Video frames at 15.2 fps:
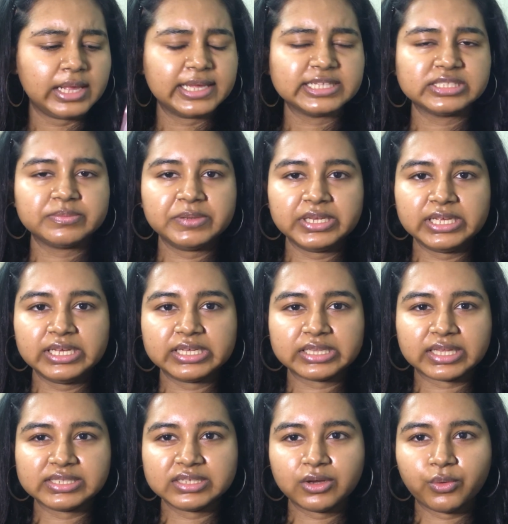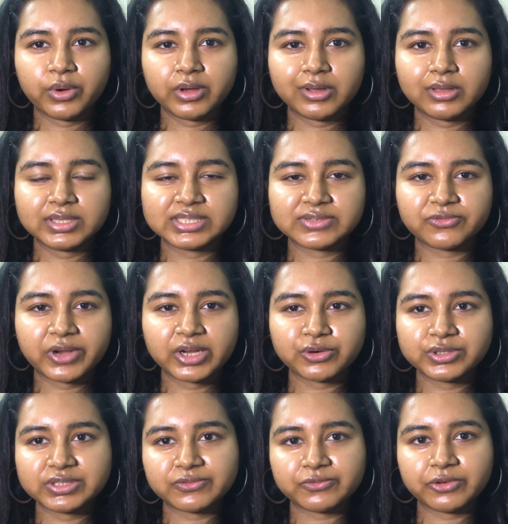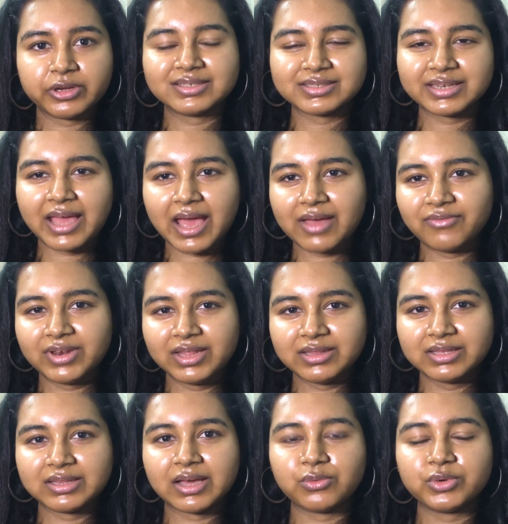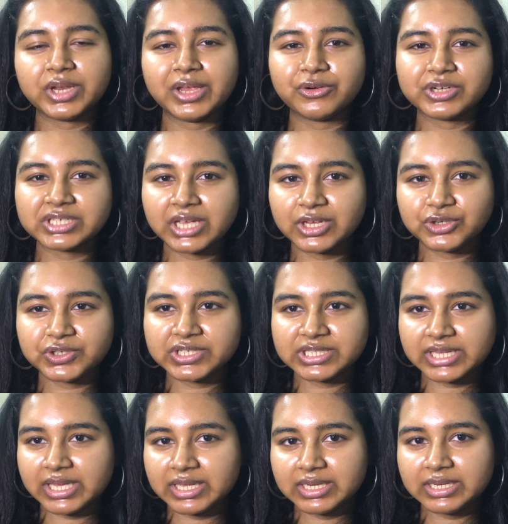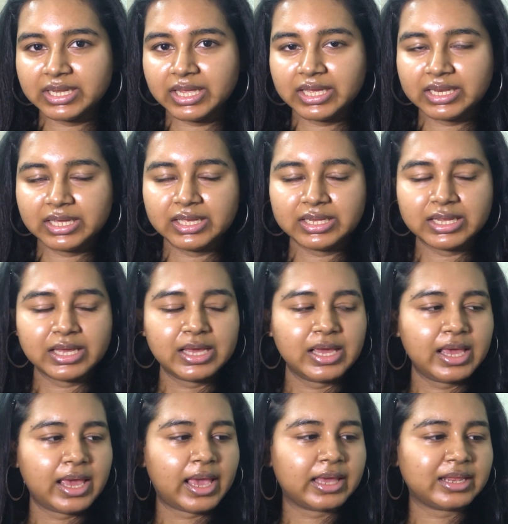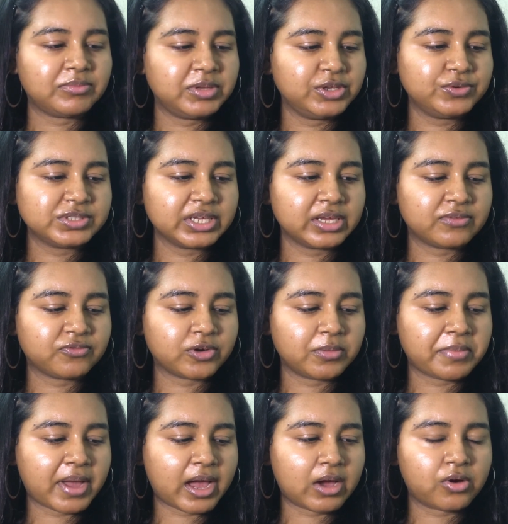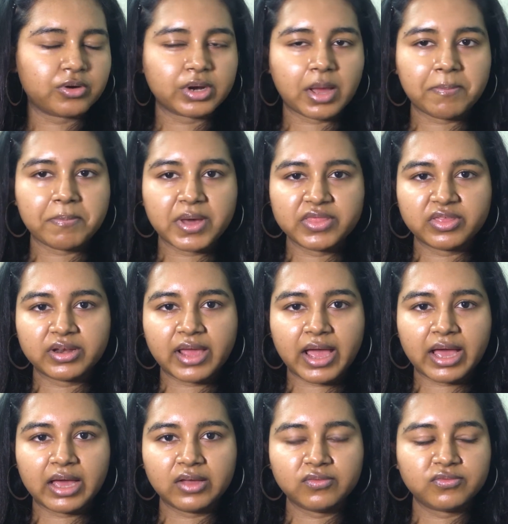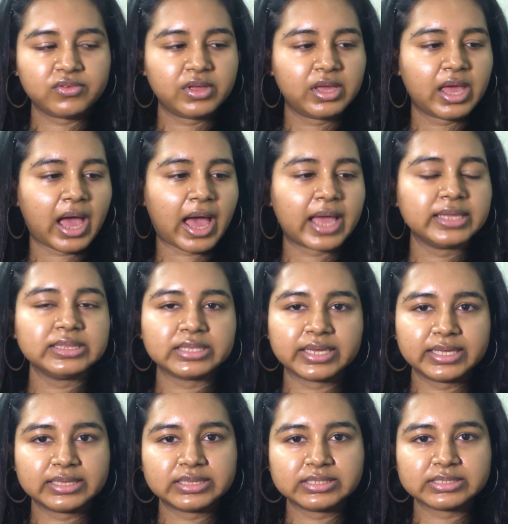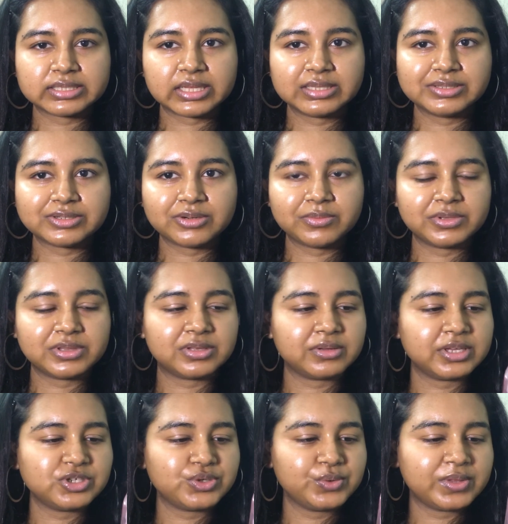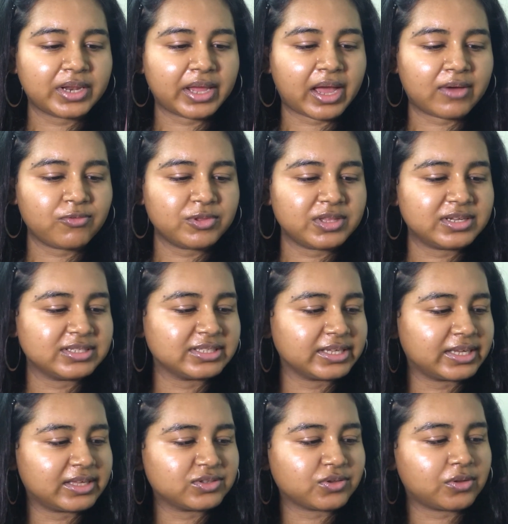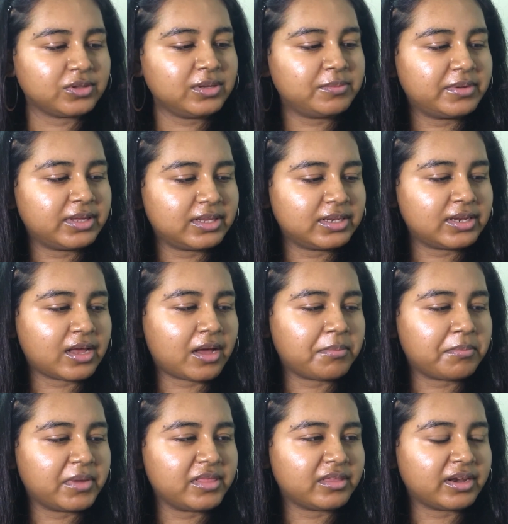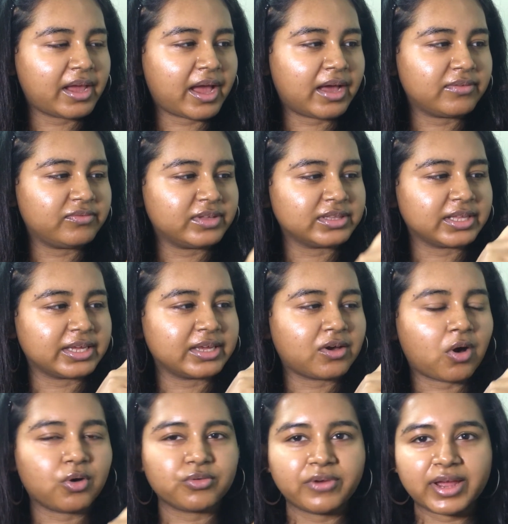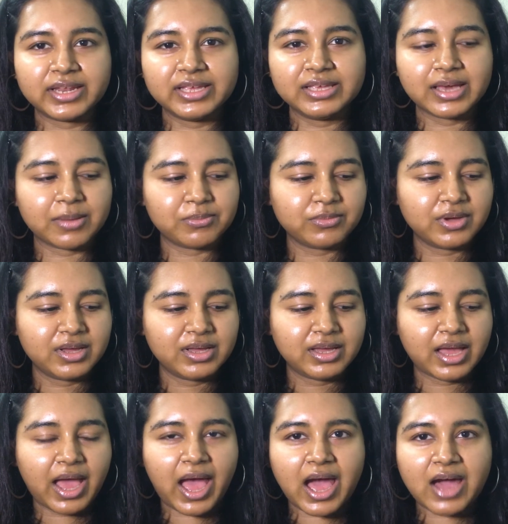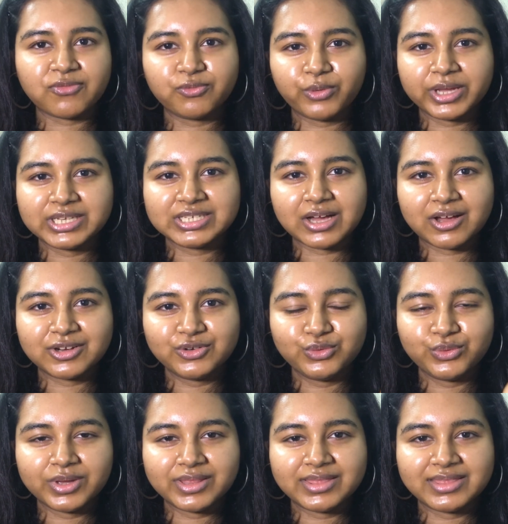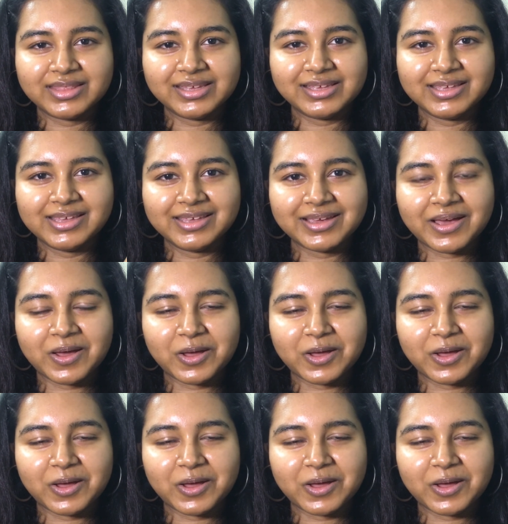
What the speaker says: Speedy Cleansing Oil. It's fragrance-free. It doesn't have anything that would irritate your skin in it. And I've been using it for about a month and a half. I like this cleanser, but the issue that I have with it is like it's only been a month and a half, and like already I'm halfway done with the